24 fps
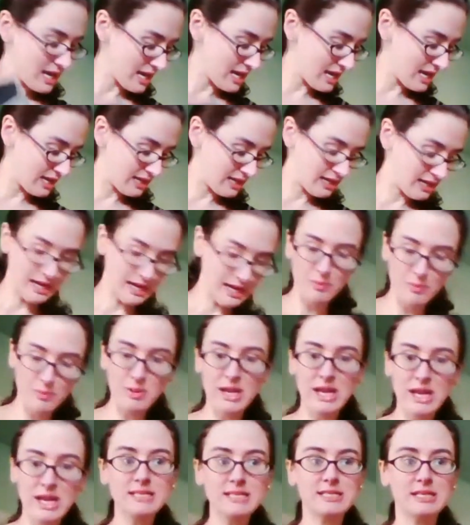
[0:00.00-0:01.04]
and I
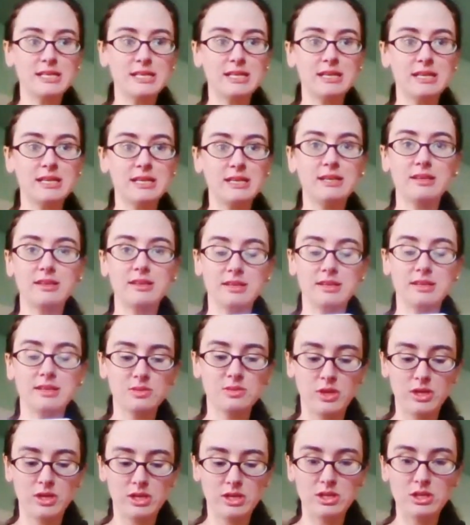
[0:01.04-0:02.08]
painted this
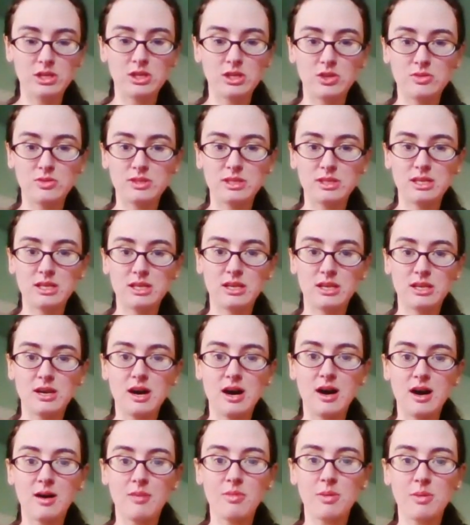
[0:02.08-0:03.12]
one using
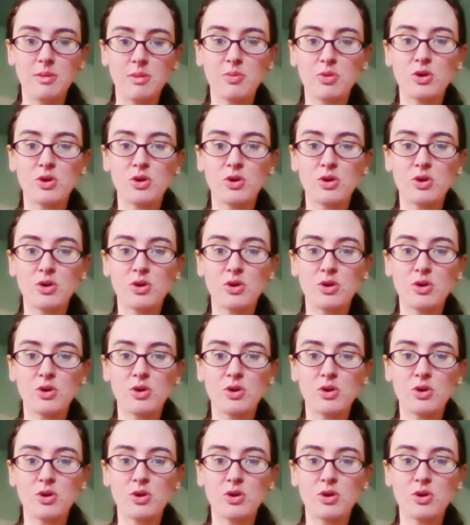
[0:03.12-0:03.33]
a